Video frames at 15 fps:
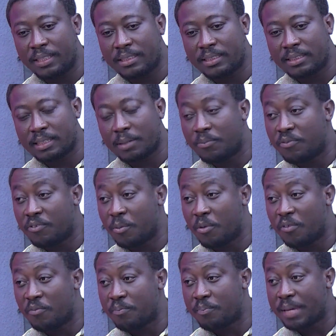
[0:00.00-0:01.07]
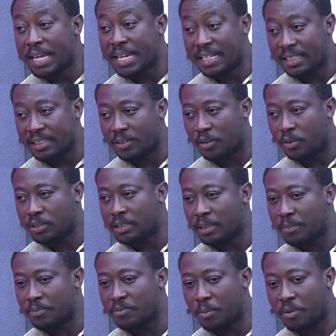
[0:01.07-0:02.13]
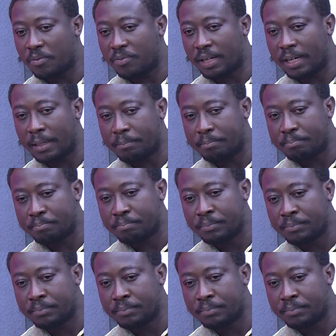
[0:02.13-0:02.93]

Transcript: some form of pain or some form of um,